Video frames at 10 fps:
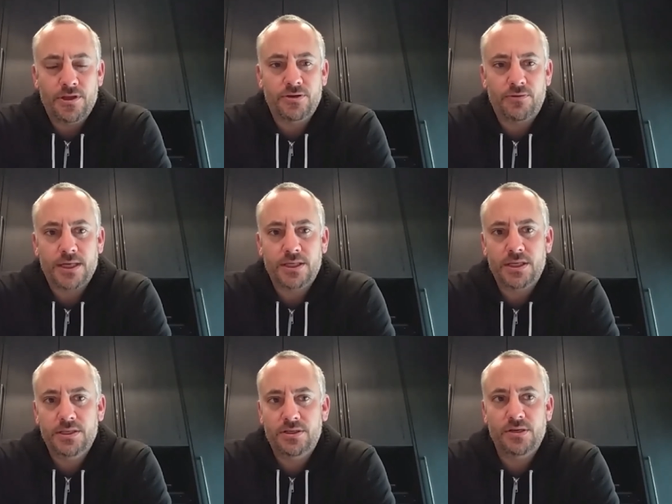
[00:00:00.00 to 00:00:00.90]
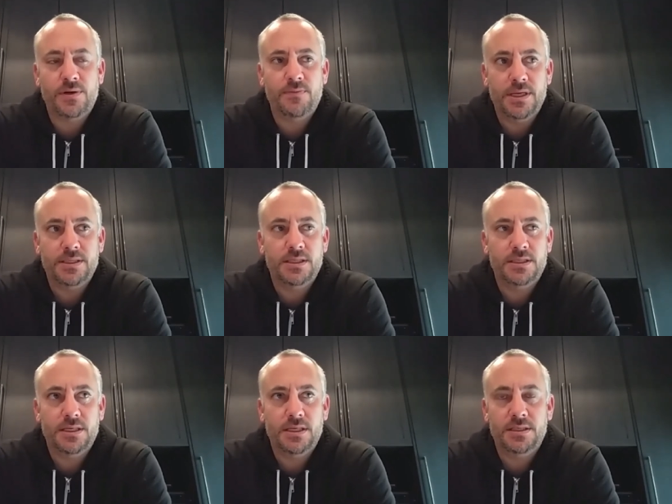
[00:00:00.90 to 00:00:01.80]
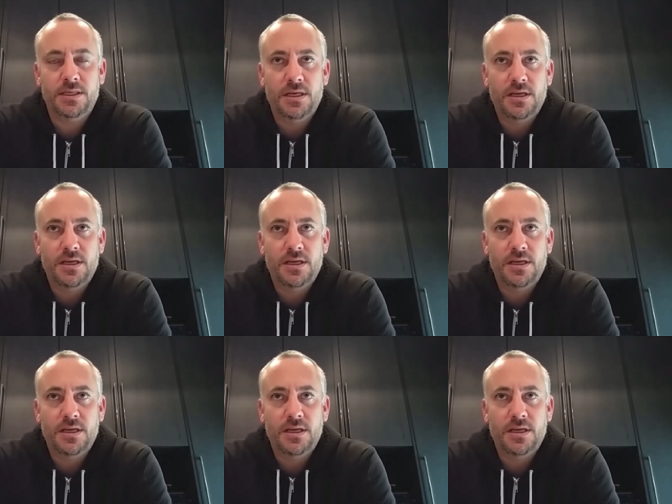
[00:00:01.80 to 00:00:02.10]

direct to consumer businesses